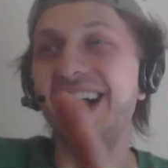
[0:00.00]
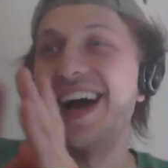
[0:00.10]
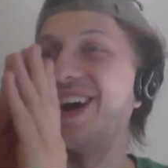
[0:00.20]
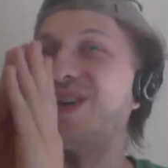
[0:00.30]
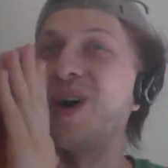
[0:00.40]

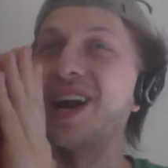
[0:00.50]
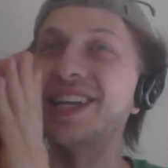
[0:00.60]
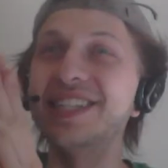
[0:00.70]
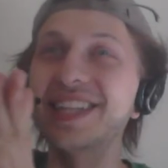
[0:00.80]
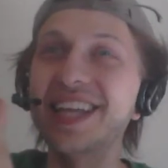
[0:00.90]
I don't want to
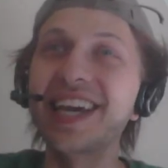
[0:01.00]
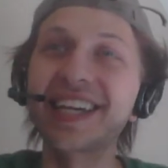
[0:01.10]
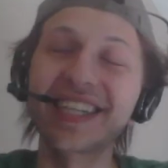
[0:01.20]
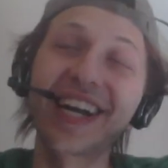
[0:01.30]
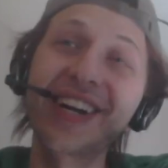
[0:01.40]
delay
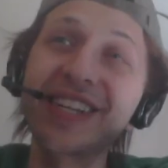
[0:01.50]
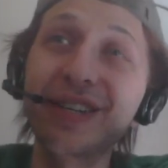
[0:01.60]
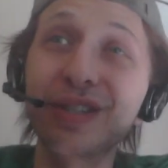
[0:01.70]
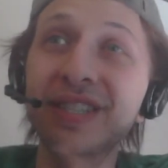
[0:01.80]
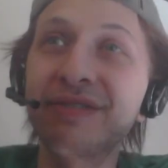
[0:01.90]
because I already
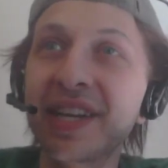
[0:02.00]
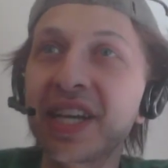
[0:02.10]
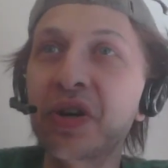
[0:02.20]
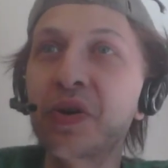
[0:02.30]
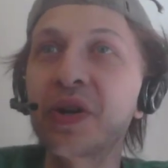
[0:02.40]
know this
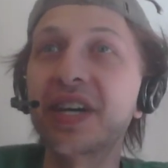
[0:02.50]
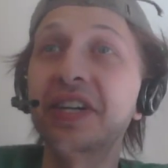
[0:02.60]
video